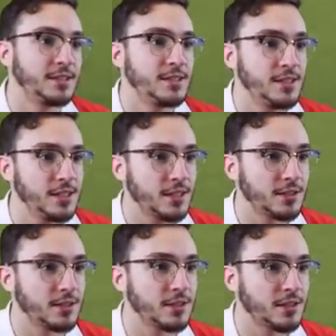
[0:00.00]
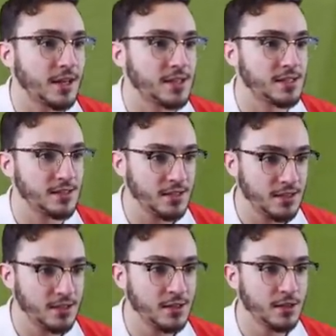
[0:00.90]
Nico
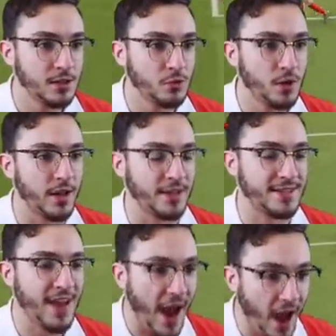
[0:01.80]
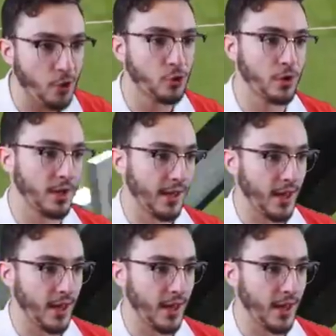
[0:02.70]
Castillo, what a towering